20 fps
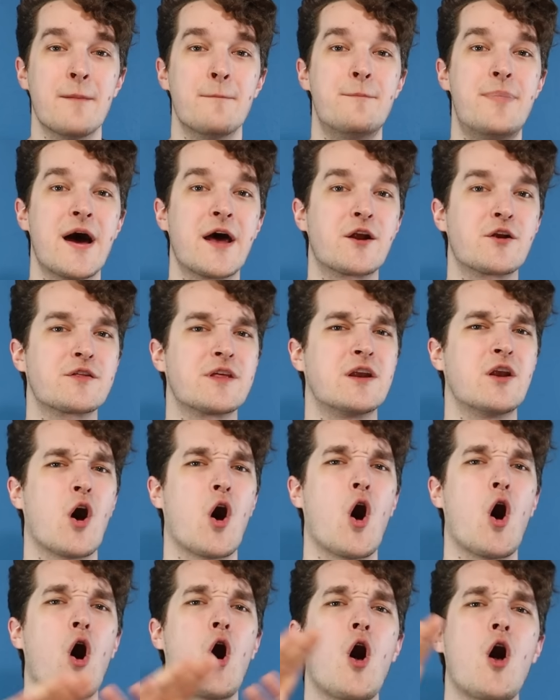better than
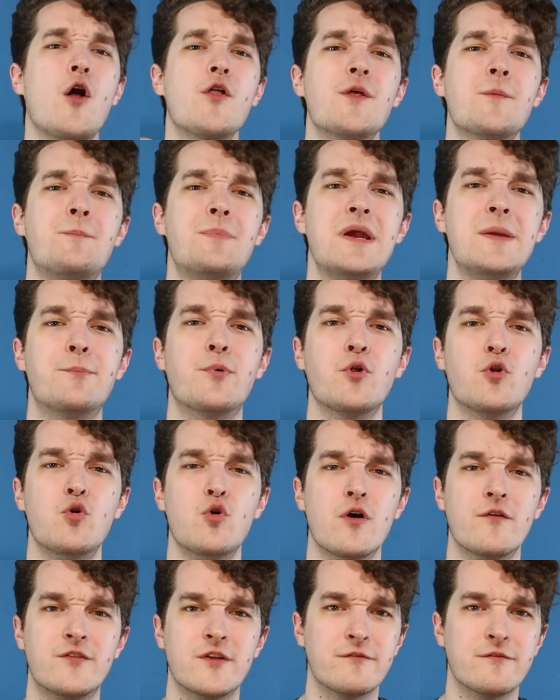all the people who have